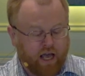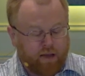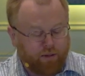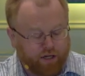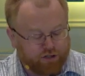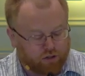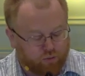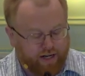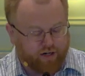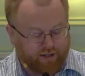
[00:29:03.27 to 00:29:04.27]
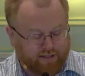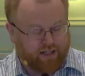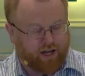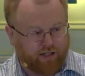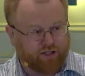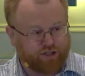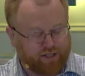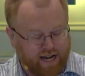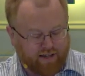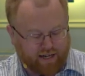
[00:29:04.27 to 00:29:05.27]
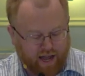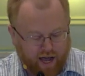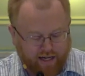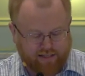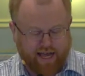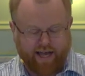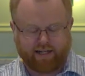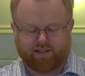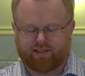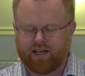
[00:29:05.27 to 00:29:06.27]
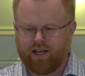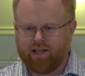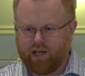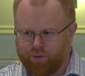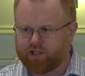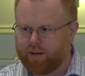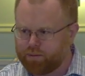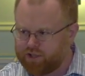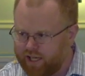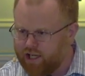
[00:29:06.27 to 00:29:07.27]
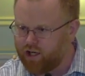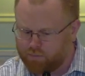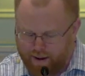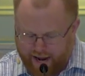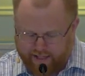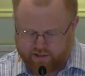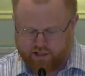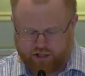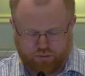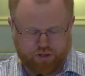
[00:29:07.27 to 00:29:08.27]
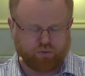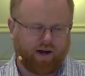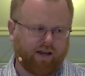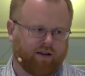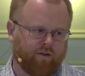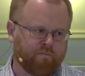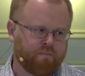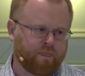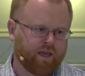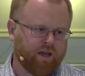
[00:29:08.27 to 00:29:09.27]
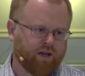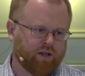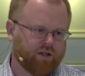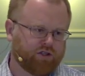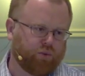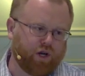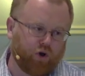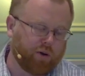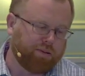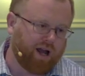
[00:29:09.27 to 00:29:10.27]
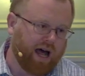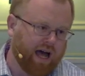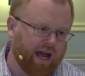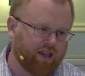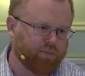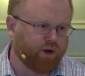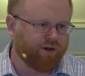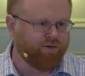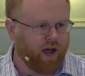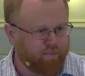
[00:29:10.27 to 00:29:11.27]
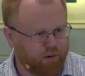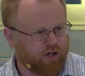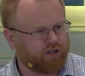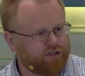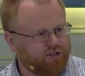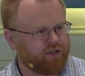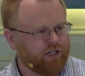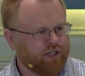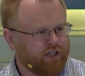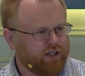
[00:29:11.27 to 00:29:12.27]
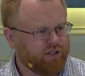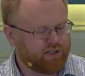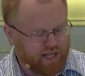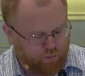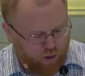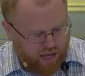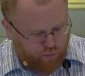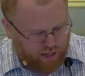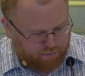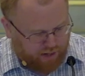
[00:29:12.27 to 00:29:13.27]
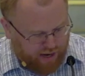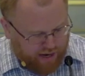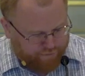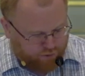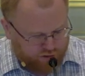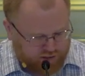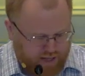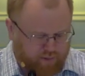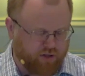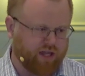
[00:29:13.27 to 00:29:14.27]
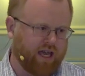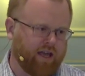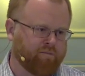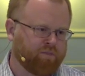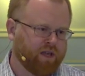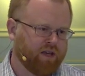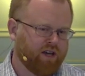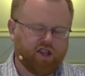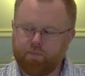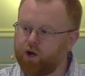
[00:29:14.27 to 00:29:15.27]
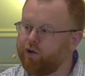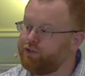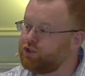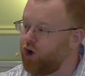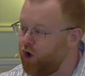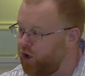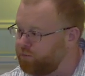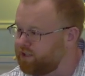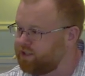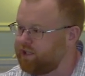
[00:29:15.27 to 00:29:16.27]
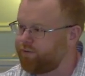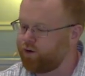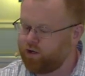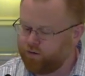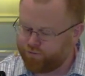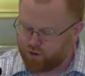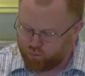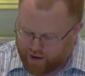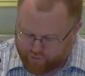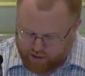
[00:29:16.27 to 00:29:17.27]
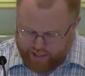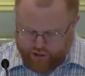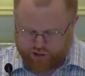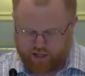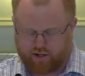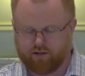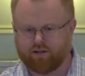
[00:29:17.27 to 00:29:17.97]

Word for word: because the reader doesn't understand the context in which a particular passage was written. So we don't apply the book of Numbers the same way we apply 1 Timothy. The book of Psalms is different from Revelation.